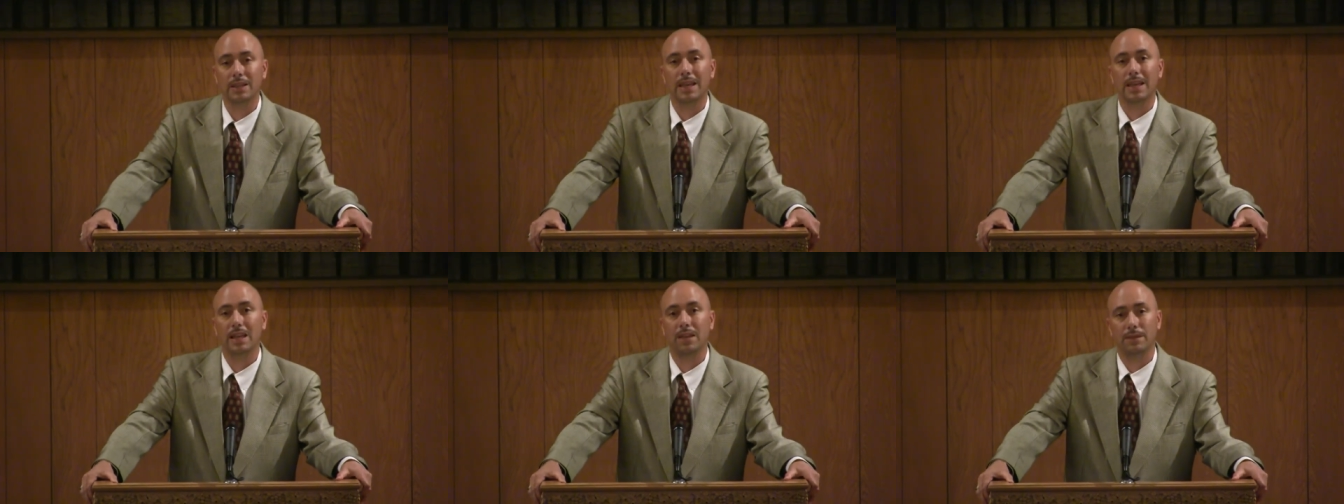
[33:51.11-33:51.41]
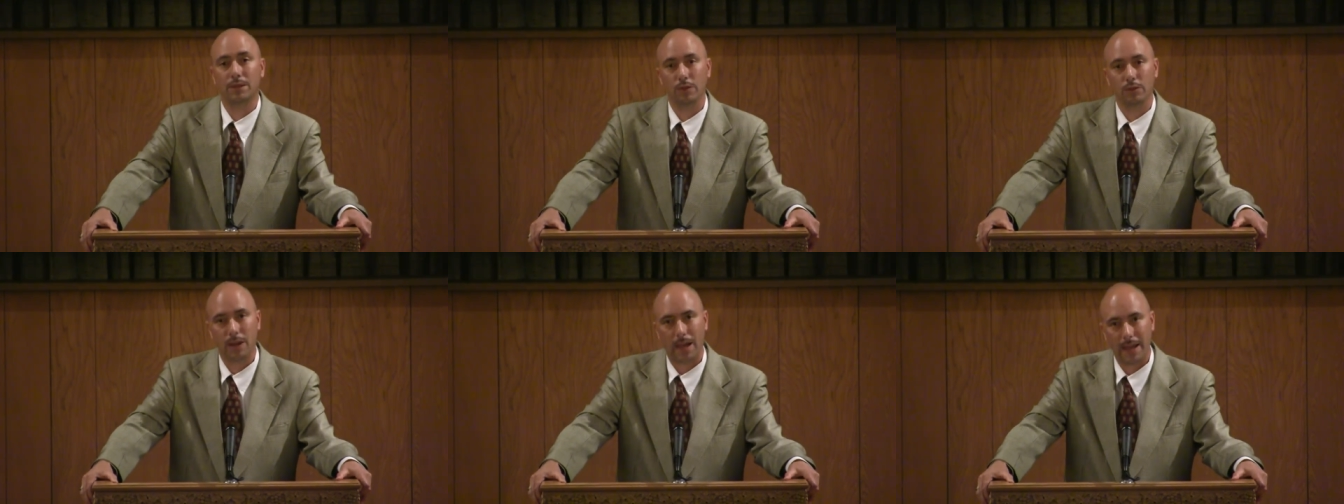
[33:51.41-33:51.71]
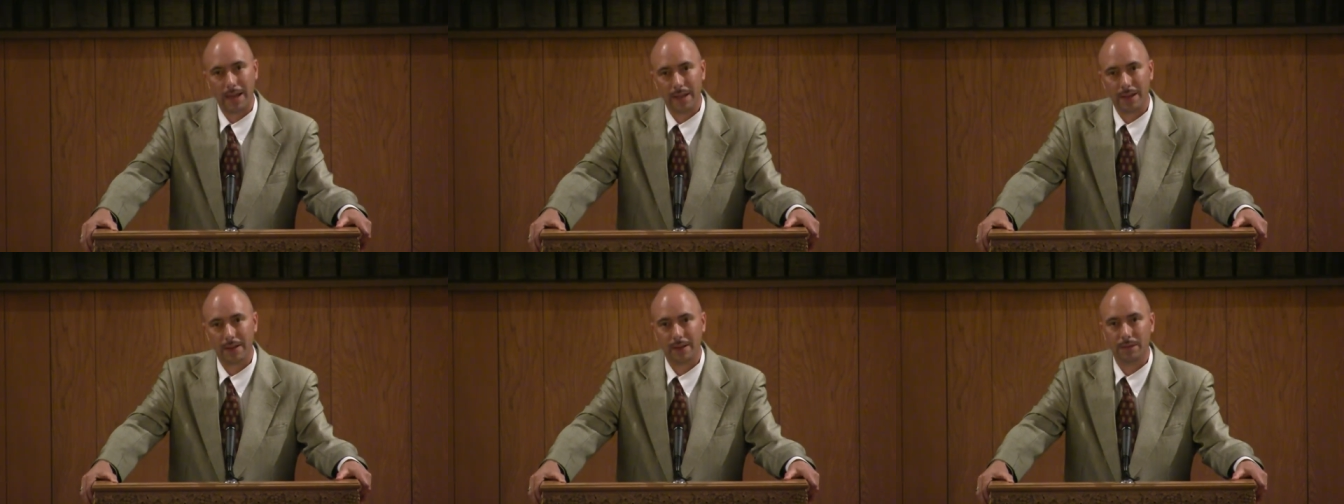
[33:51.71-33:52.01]
And if you
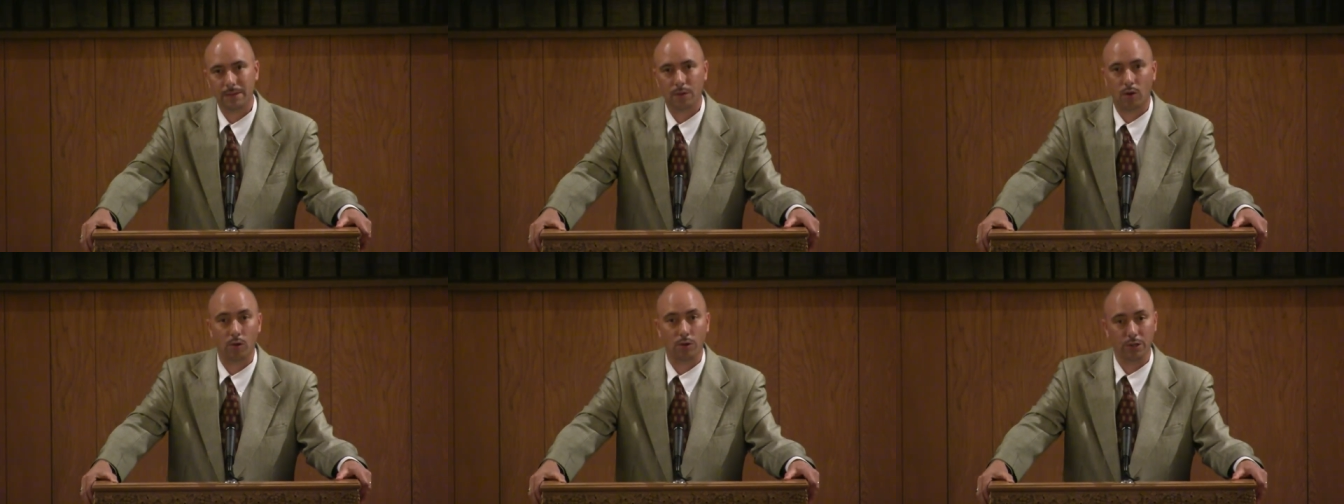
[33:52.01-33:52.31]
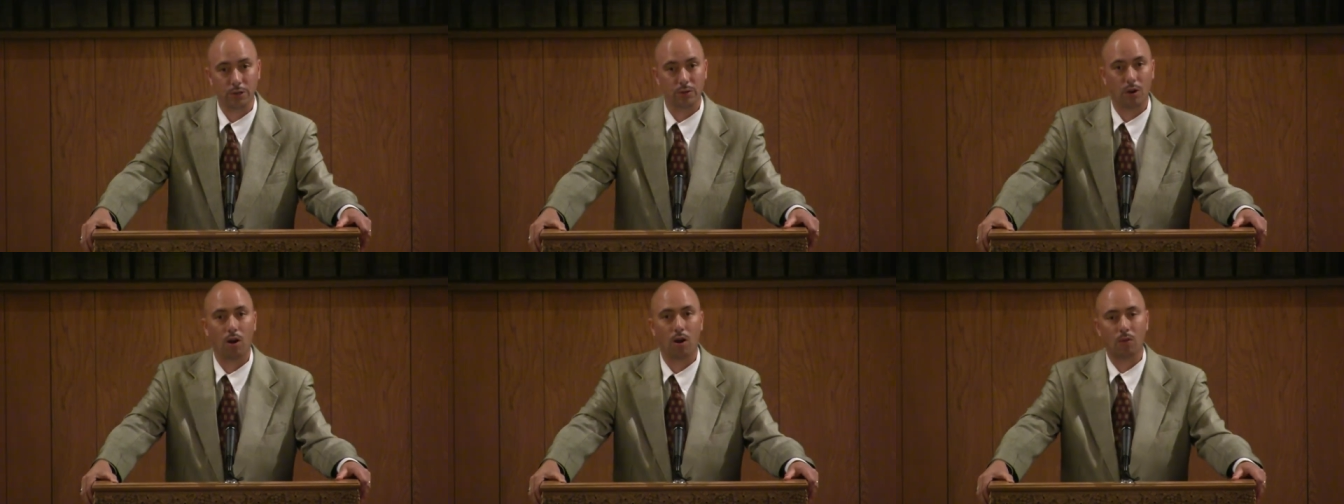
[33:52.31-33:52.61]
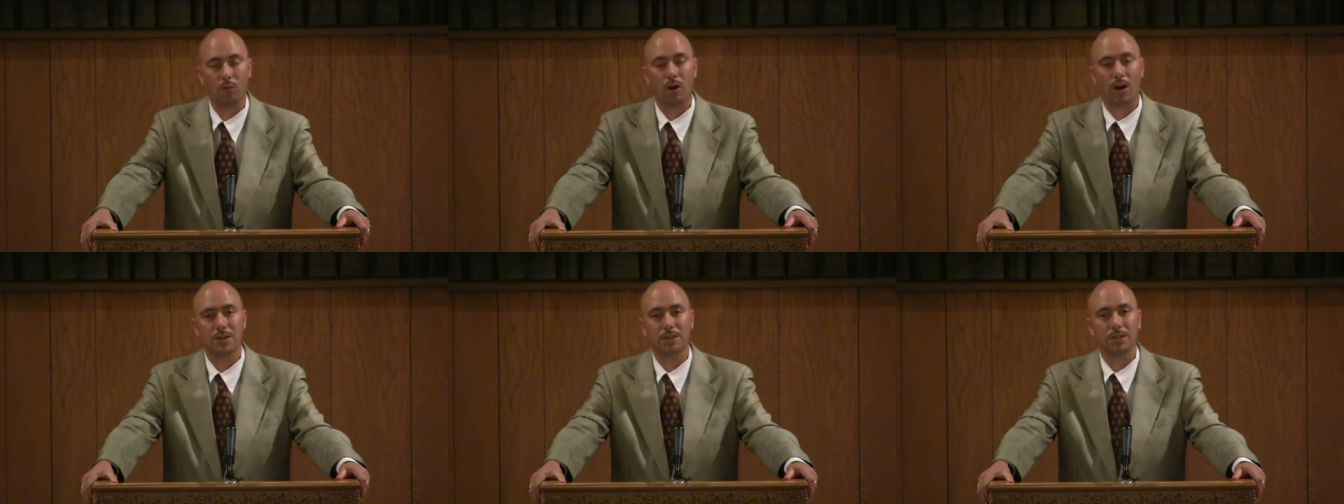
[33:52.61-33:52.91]
have or you are
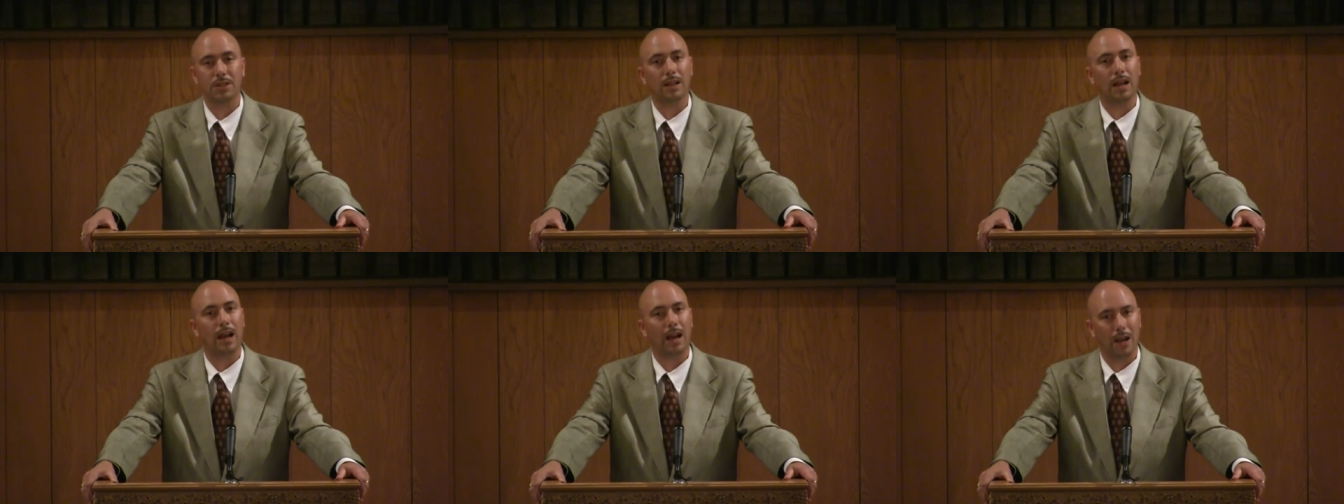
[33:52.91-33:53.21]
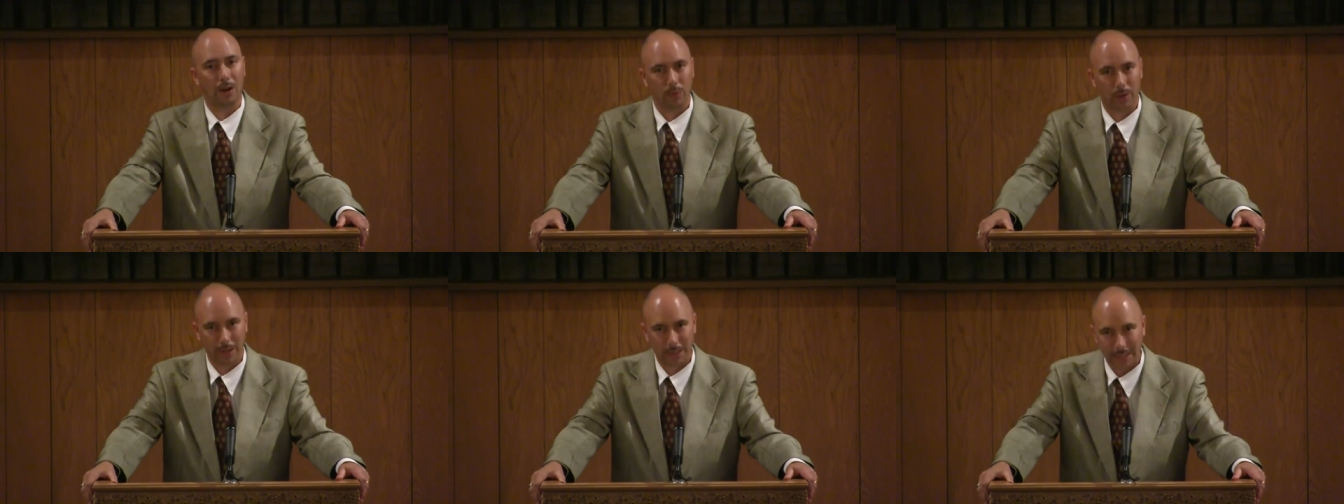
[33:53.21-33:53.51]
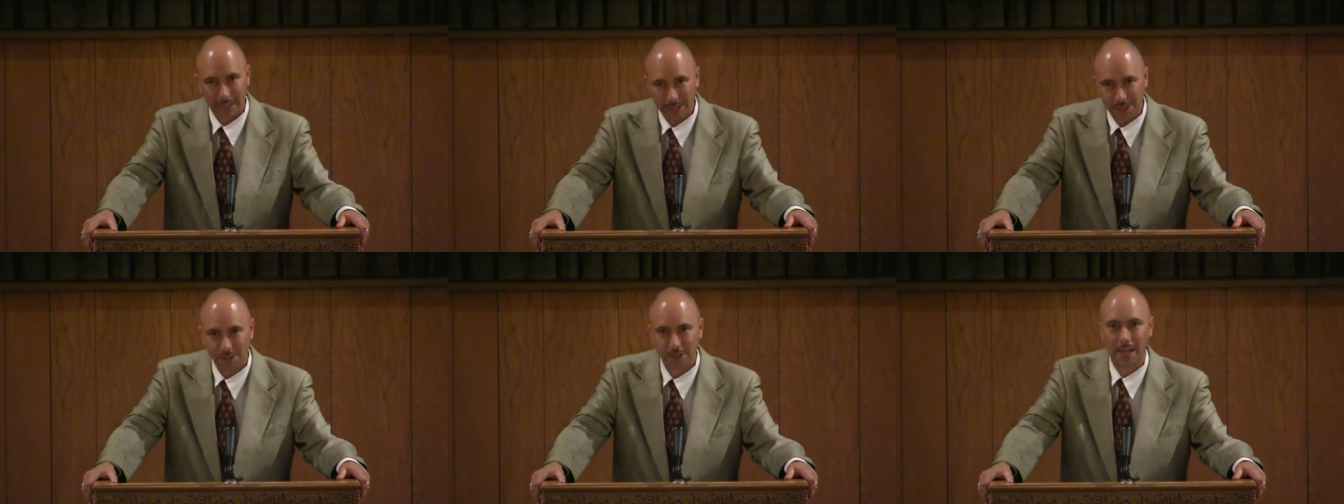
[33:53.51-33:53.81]
watching, I would
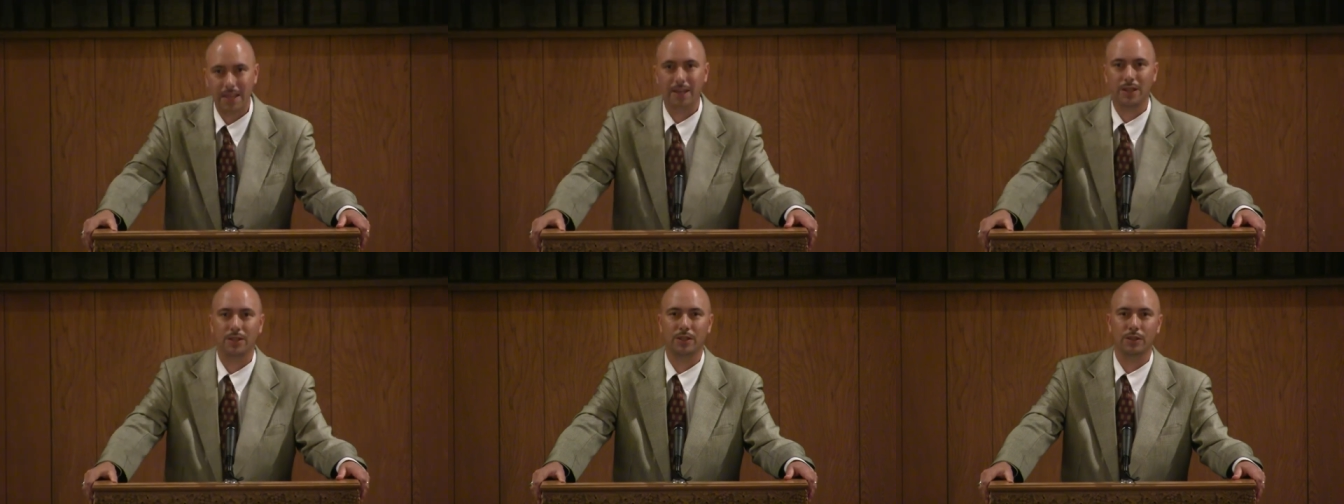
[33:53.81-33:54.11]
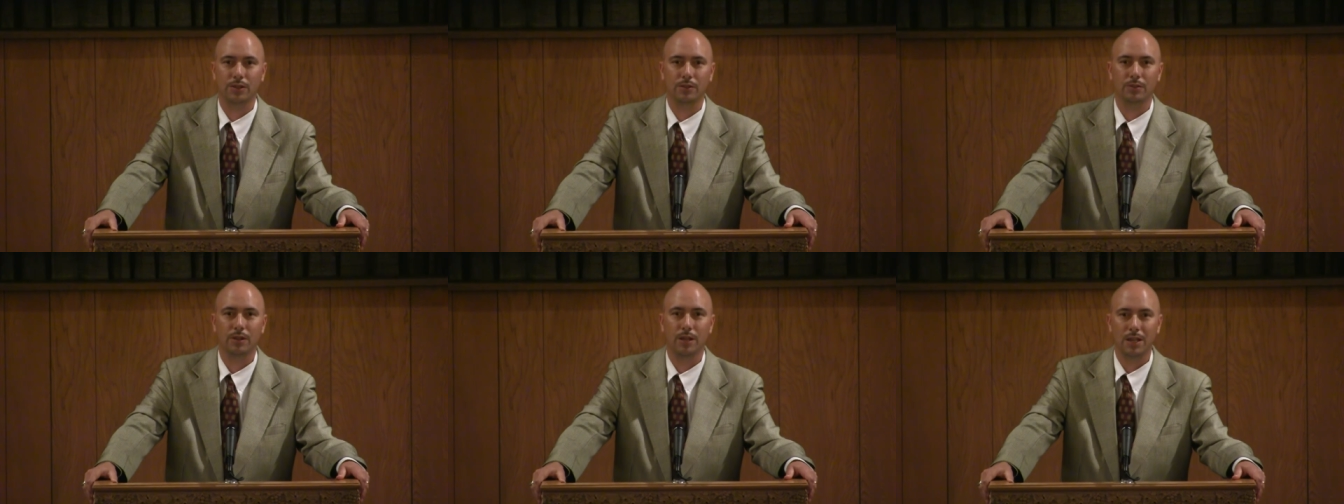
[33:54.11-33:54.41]
again say to you,